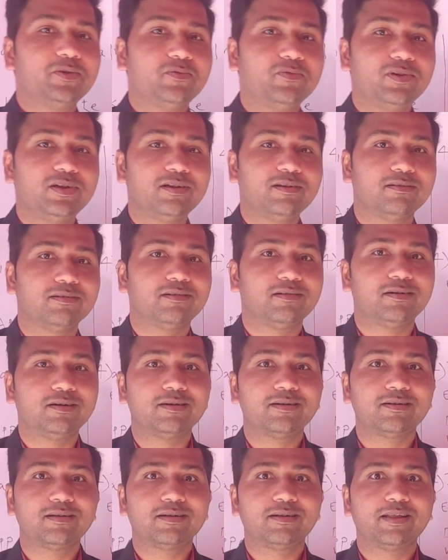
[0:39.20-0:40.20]
you
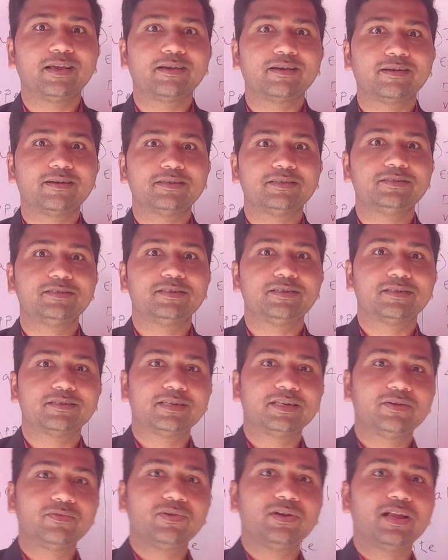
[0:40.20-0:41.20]
will take a decision.
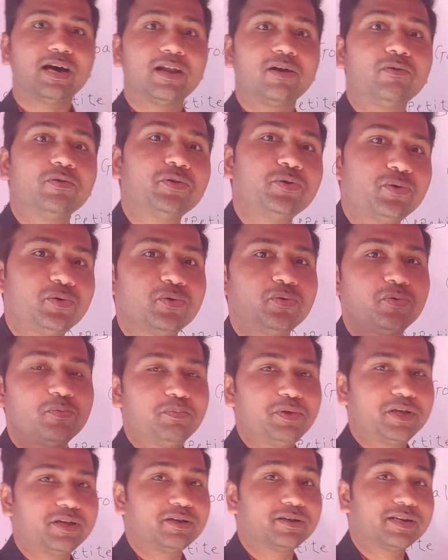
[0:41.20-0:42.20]
It will allow you to
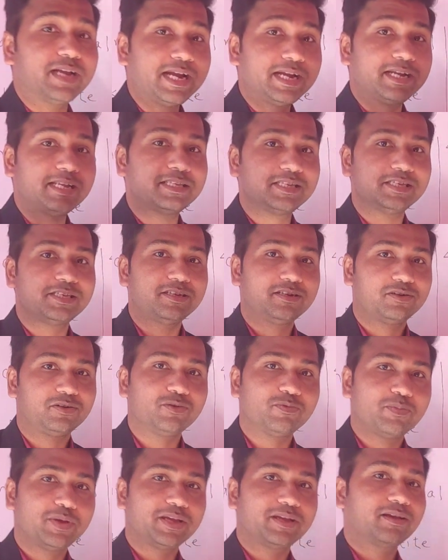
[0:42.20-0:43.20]
make a right decision
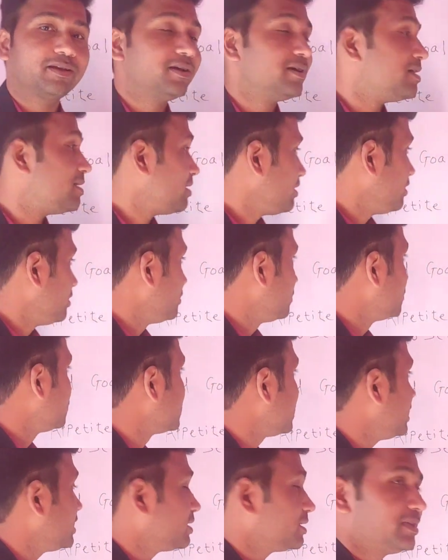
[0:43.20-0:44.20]
to
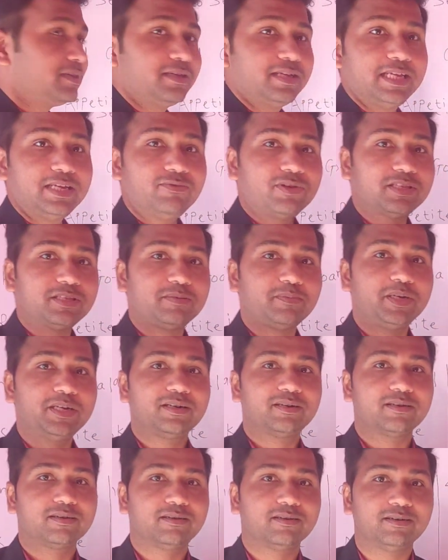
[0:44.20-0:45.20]
select the
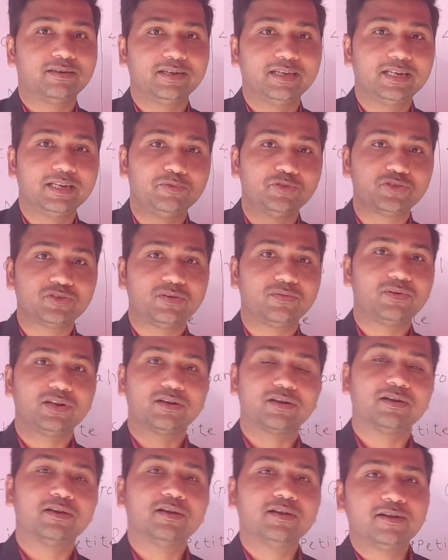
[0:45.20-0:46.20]
investment in a mutual
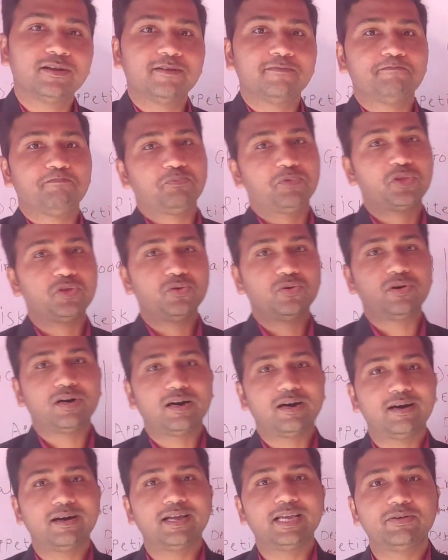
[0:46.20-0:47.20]
fund.
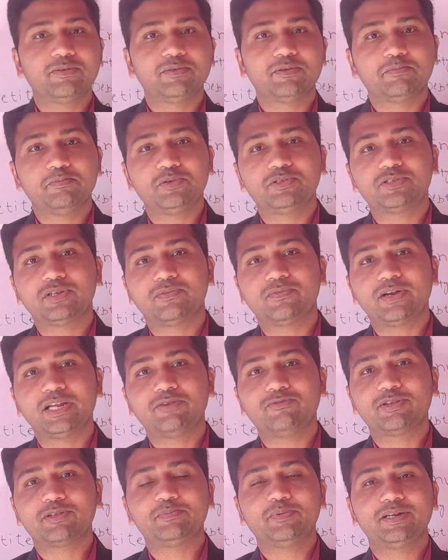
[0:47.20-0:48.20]
So in mutual fund
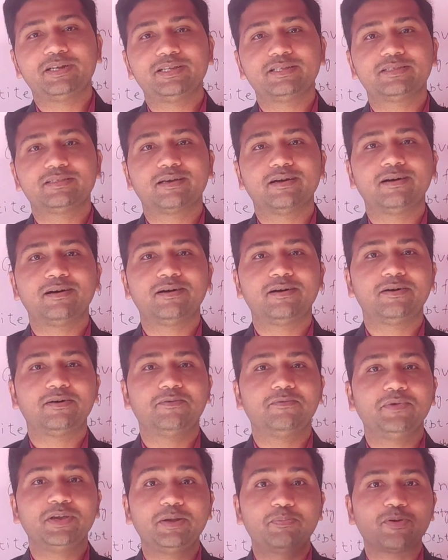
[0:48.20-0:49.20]
investment is
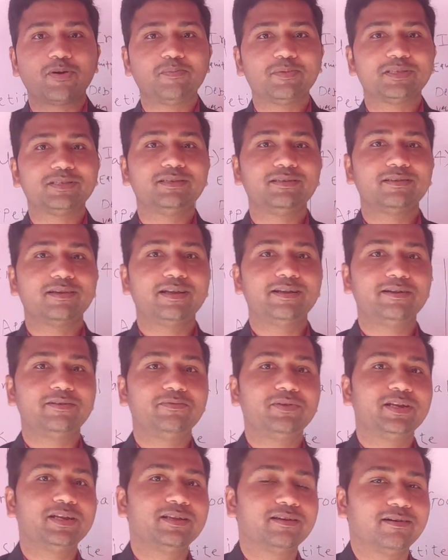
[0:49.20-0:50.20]
very promising and a
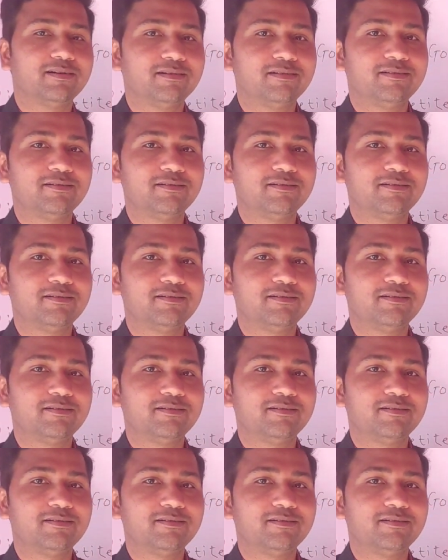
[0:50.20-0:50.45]
very